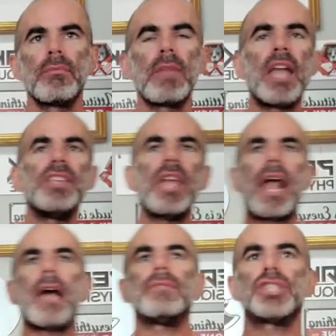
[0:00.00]
And yet I
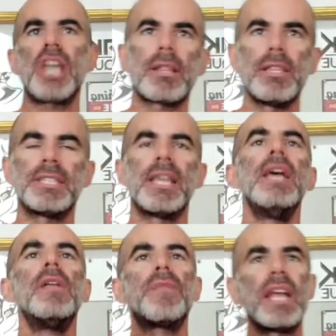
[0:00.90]
have a checklist
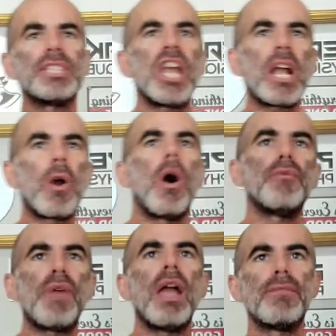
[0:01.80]
that I check
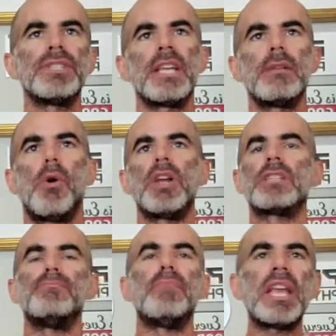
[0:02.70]
off every single morning to
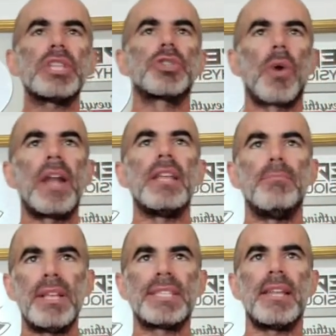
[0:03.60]
make sure I didn't
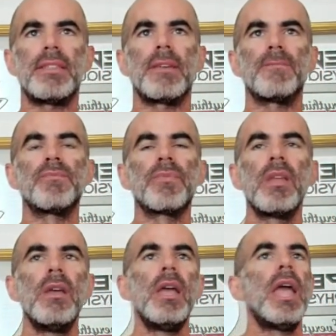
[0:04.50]
miss anything.
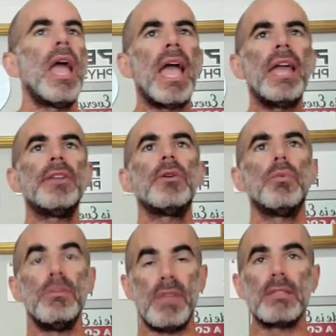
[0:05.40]
And
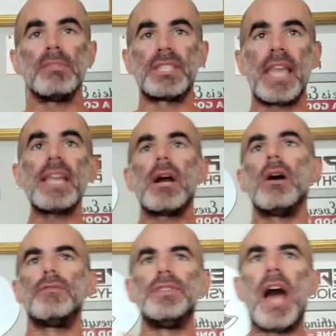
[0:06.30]
we made the mistake
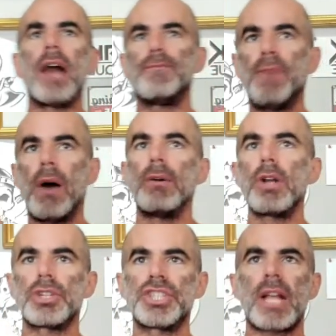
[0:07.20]
of not following
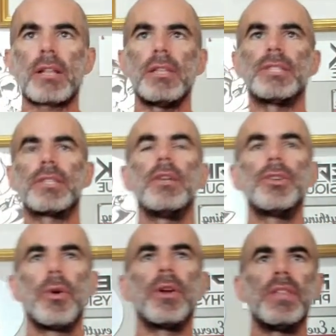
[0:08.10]
our checklist
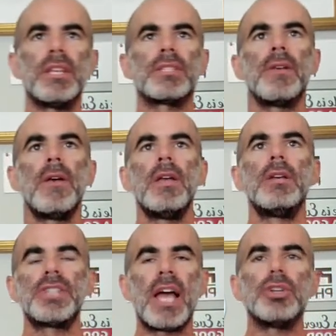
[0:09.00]
during this
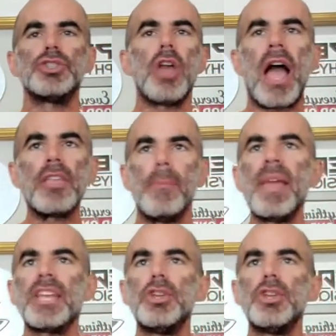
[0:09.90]
challenge. You, you make